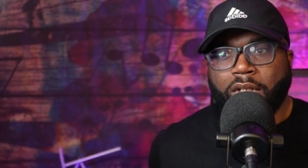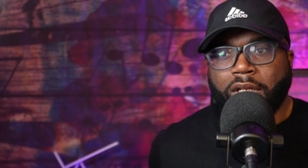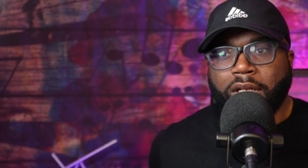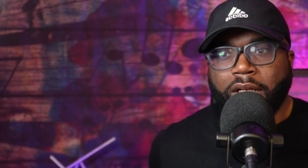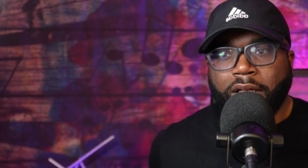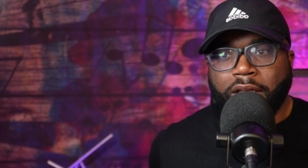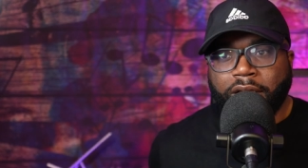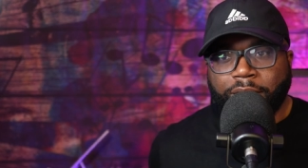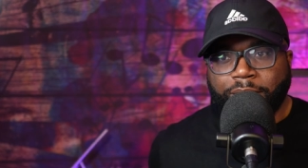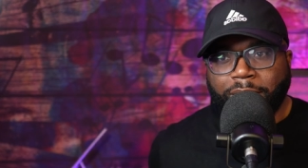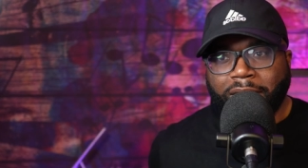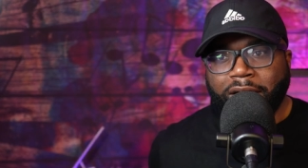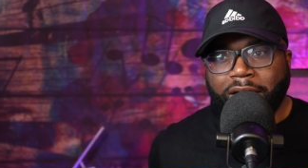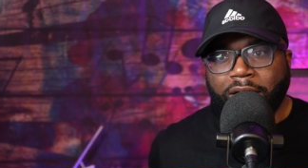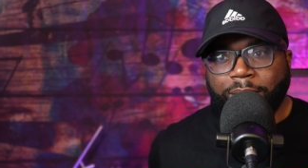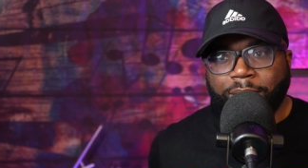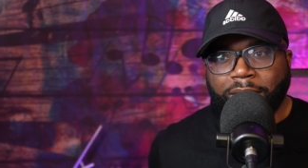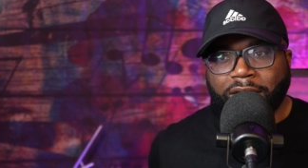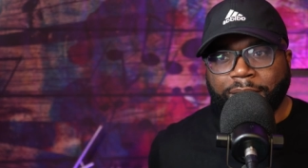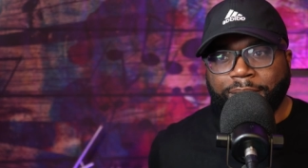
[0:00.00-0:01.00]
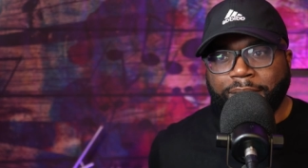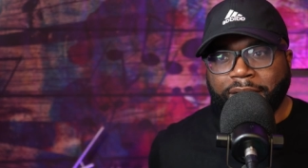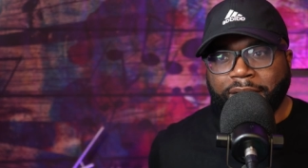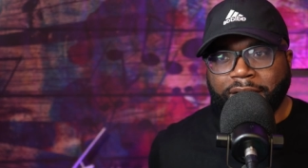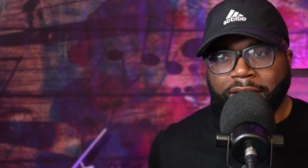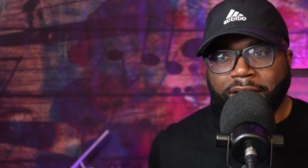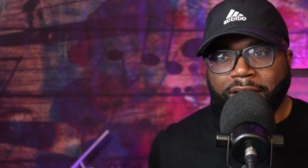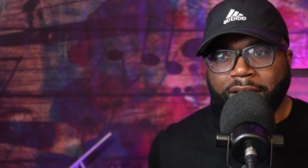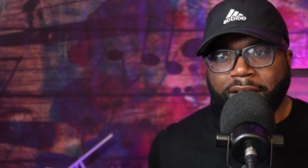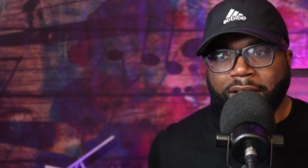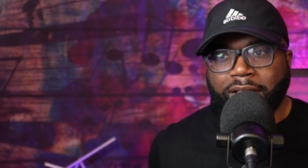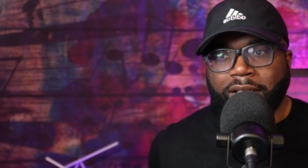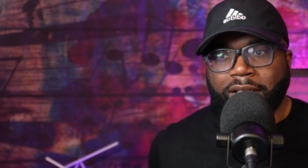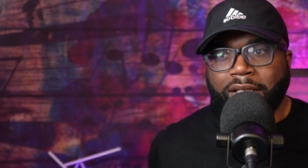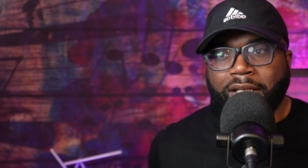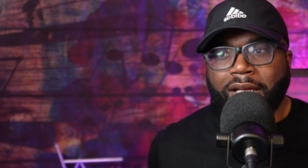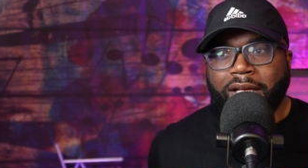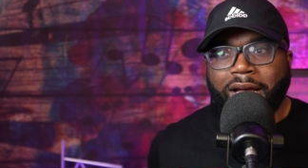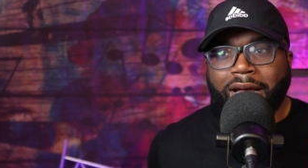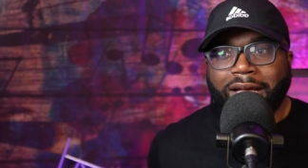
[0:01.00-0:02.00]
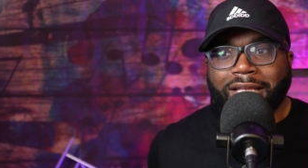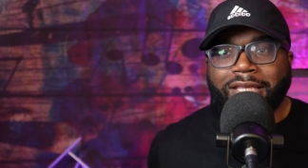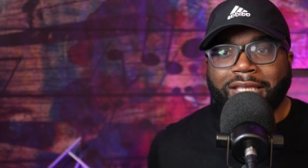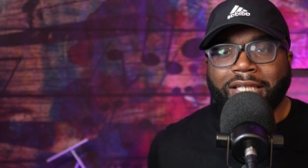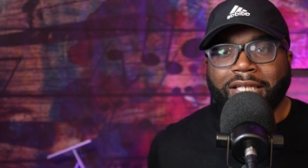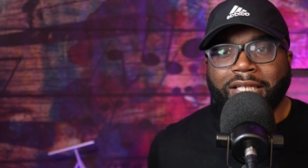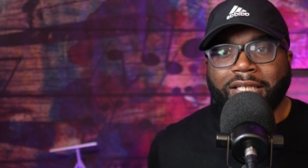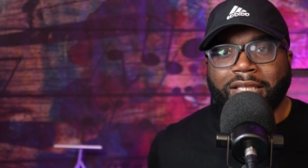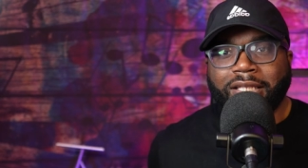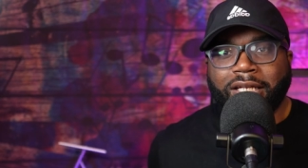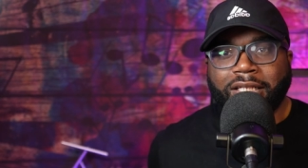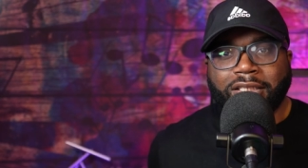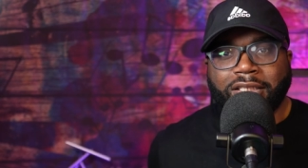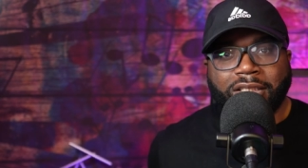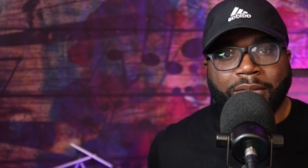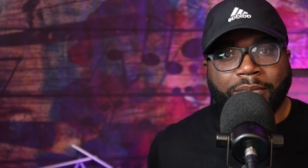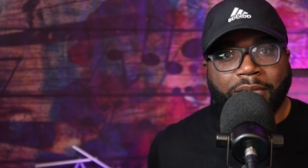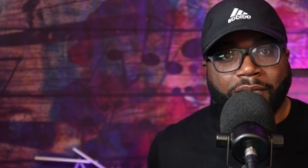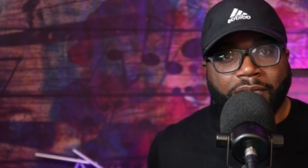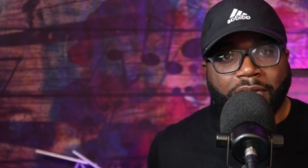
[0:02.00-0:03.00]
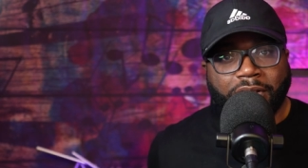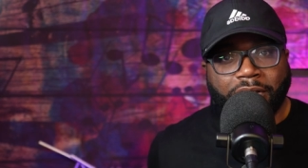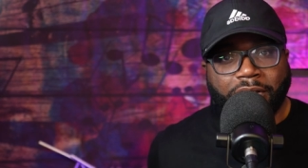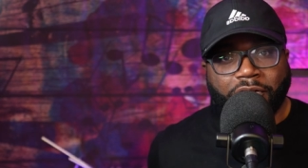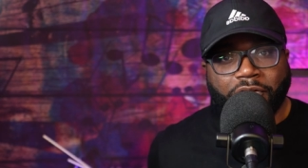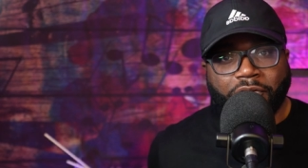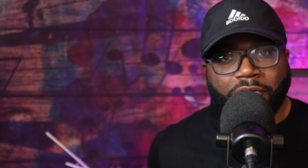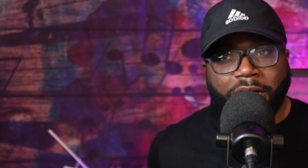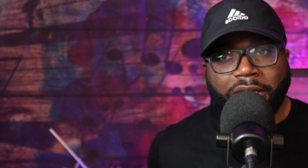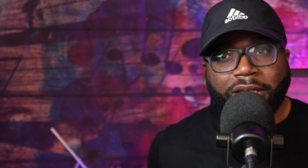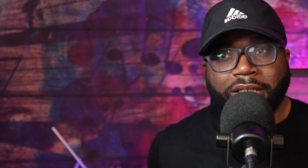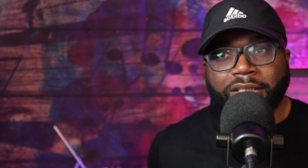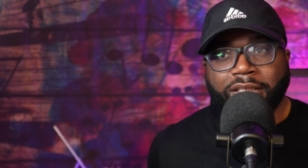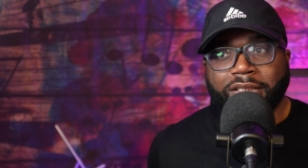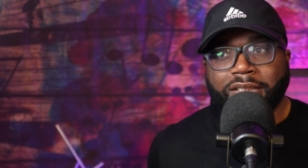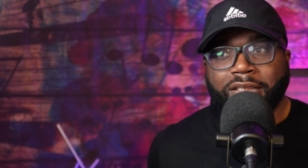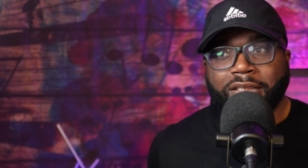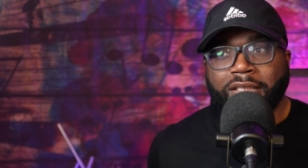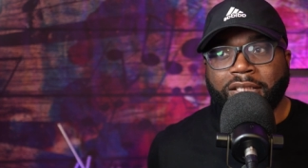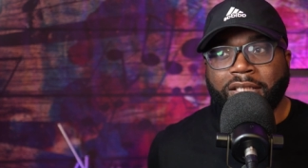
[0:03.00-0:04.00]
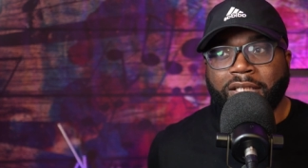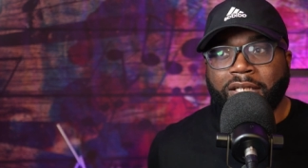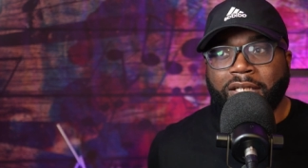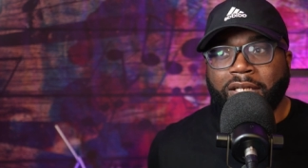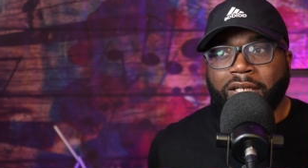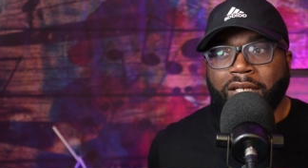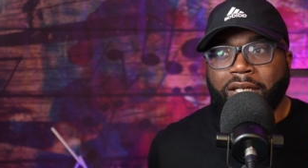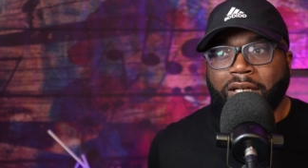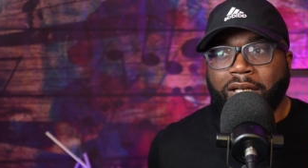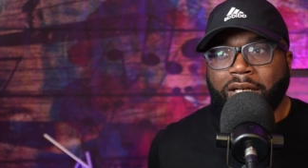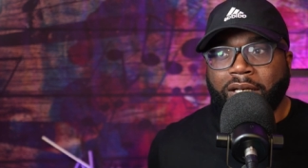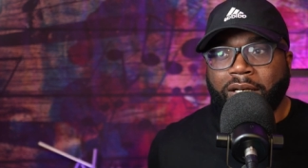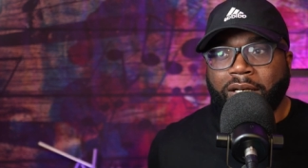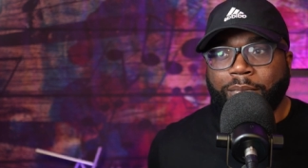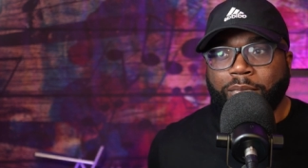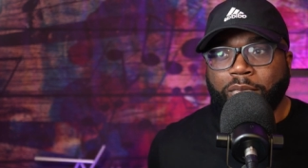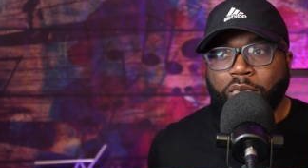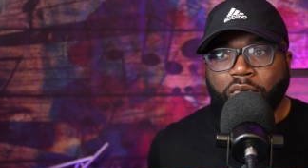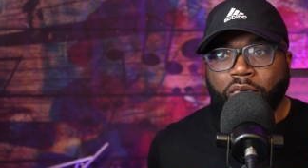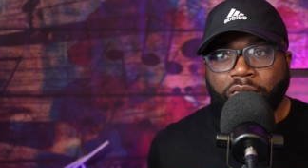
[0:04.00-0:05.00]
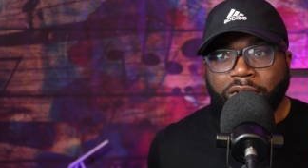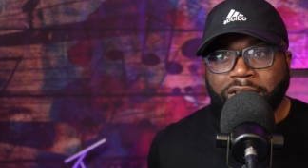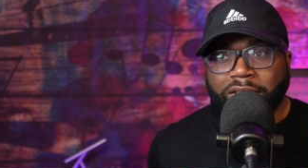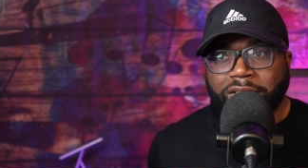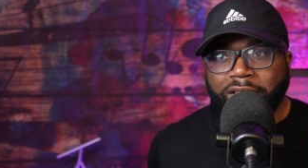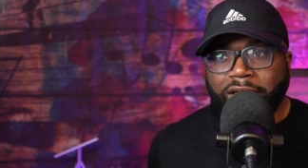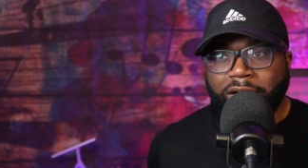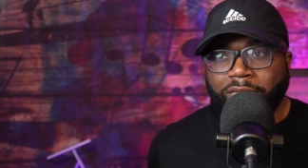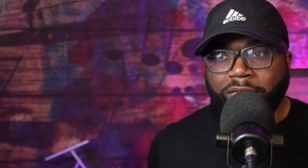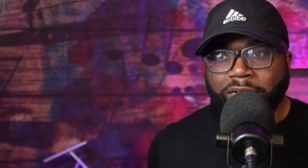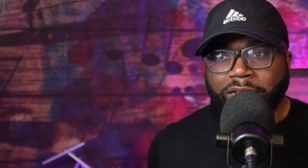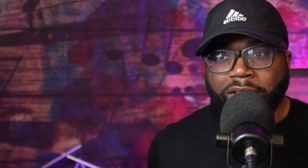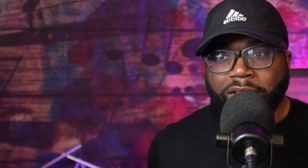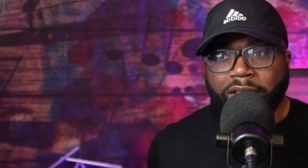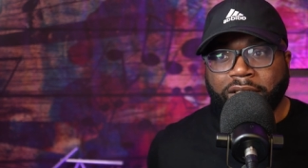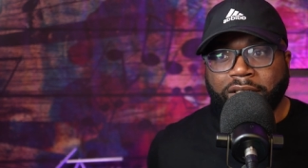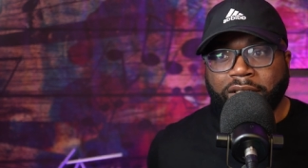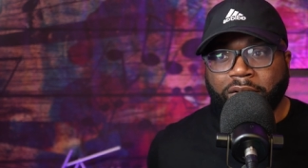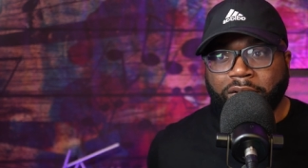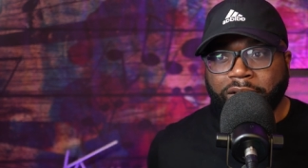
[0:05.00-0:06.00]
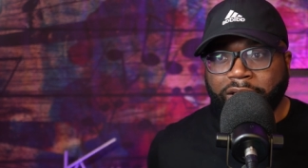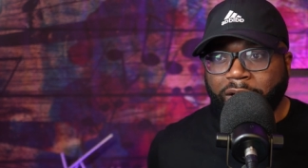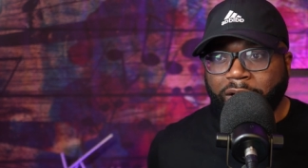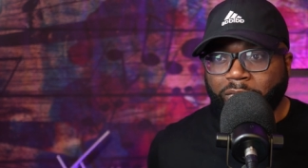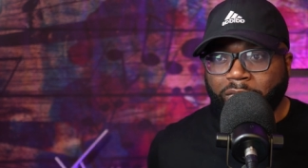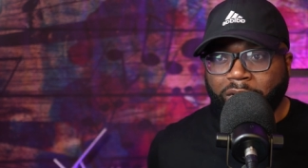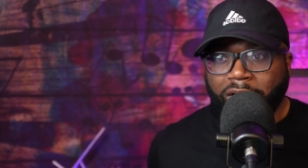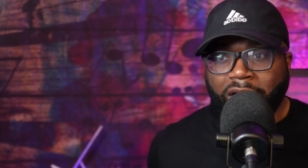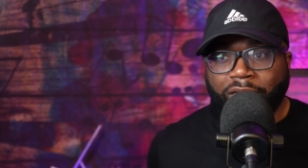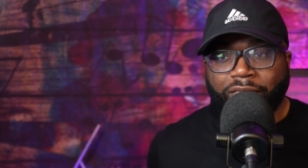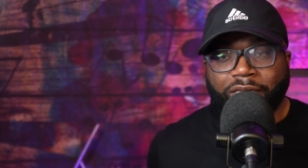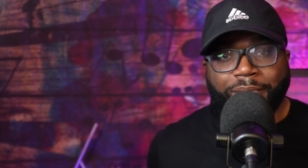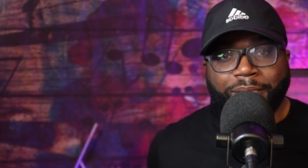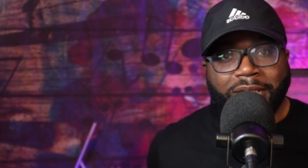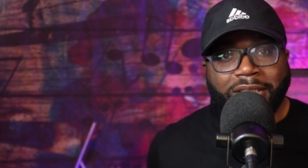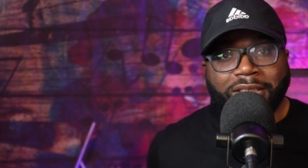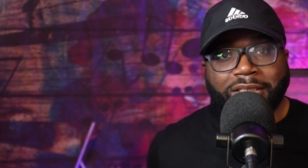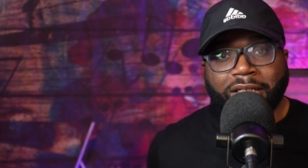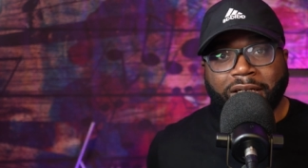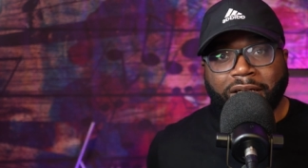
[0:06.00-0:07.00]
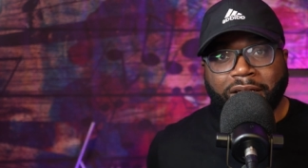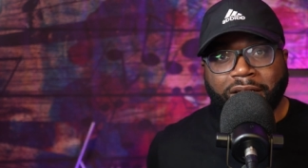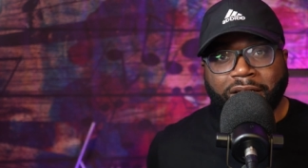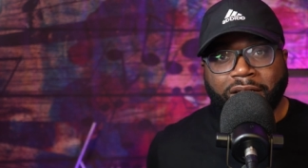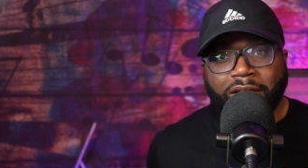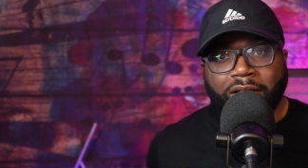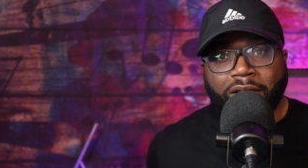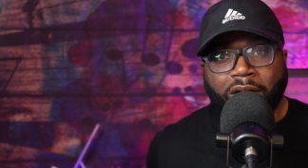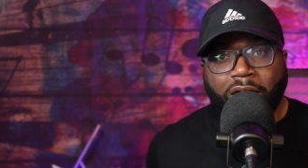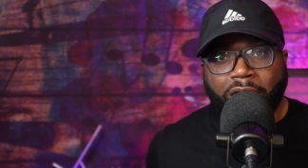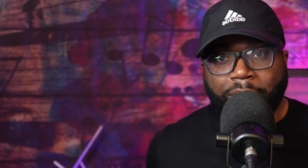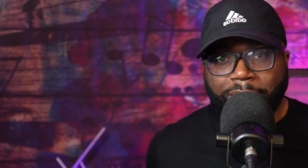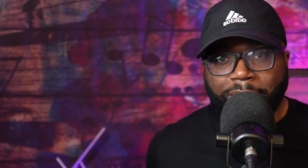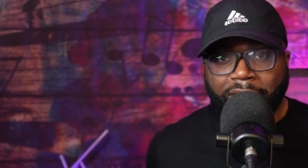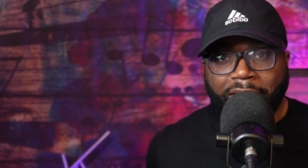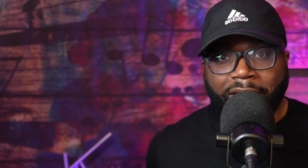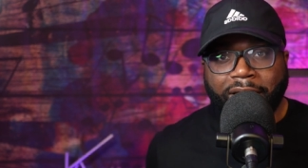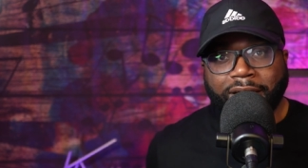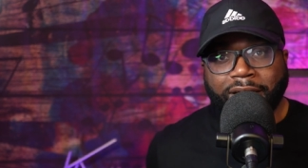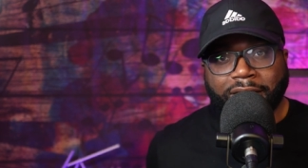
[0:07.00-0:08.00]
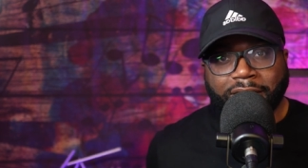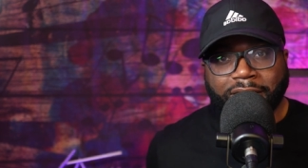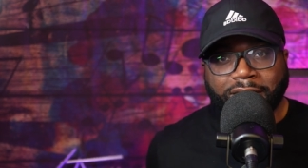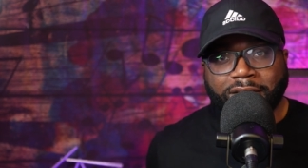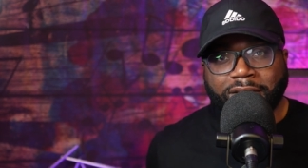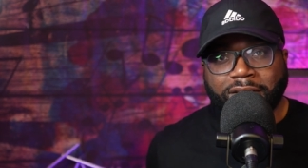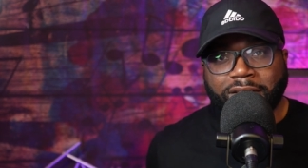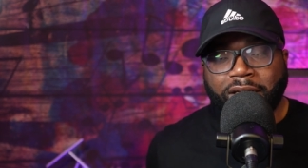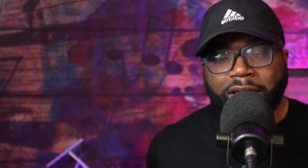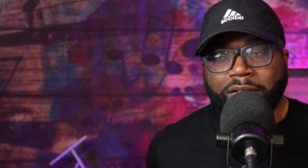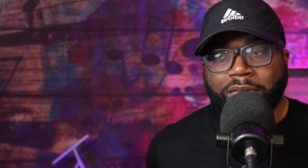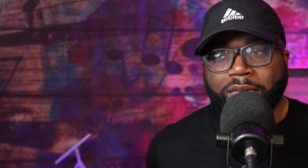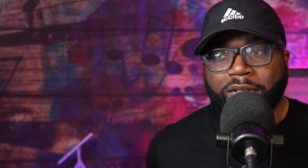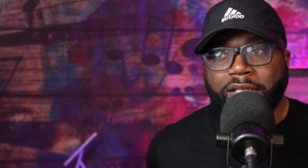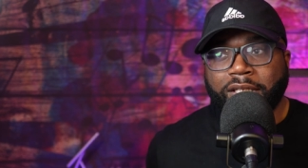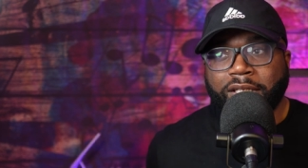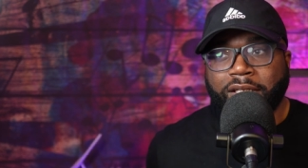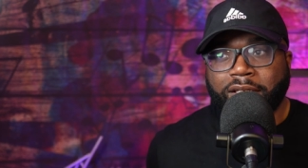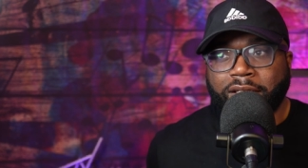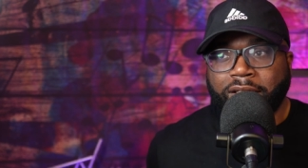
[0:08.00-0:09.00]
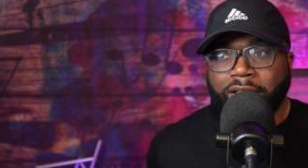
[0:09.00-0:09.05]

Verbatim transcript: in my humble opinion, I think that some of the greatest uh, movies that were done or that will ever be done are behind us. I don't think